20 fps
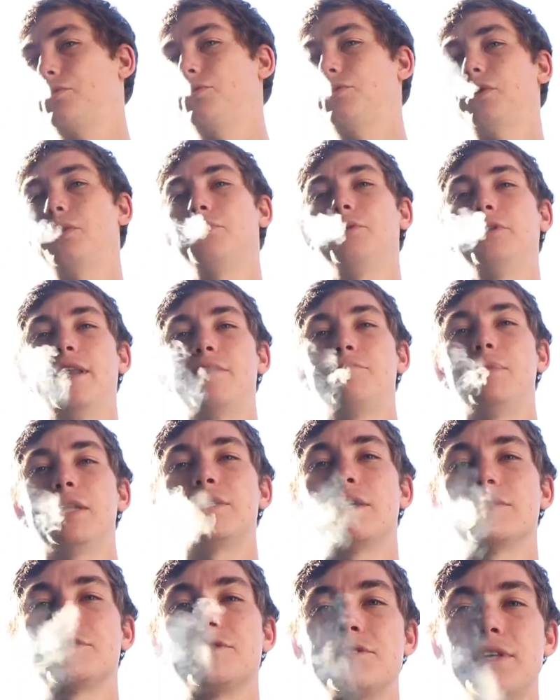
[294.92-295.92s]
don't really have
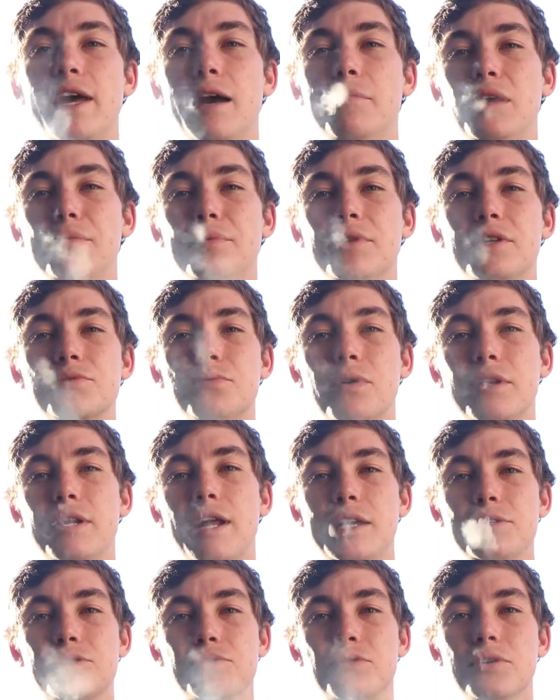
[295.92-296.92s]
much else to say. I'm keeping this one
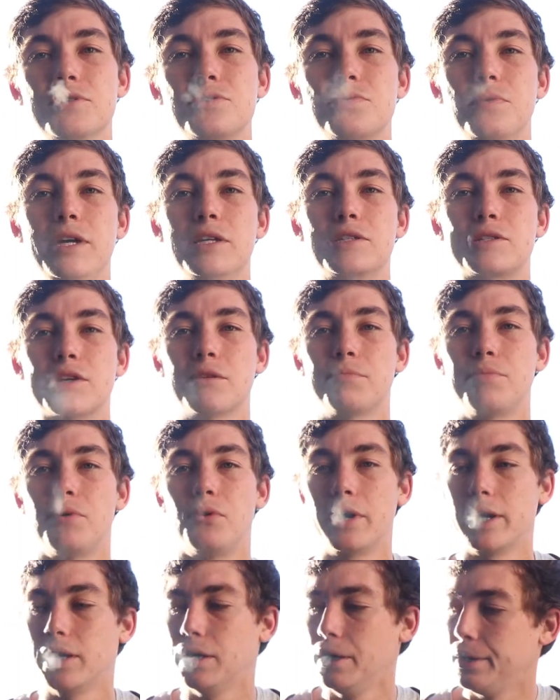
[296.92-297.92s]
nice, short, sweet, and to the
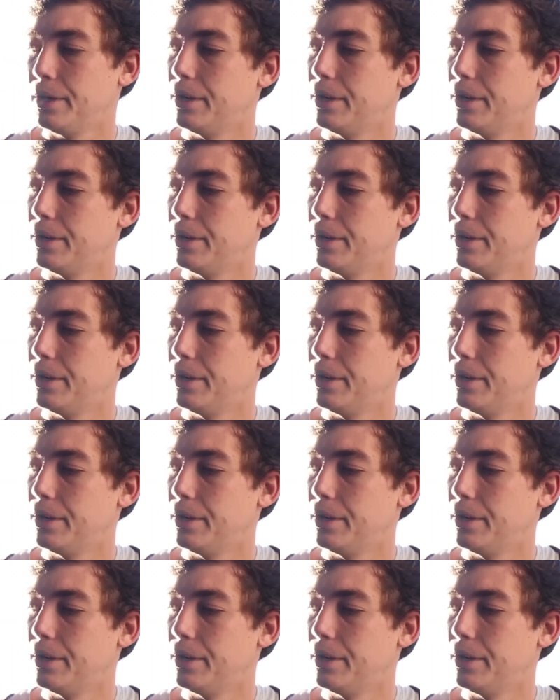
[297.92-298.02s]
point.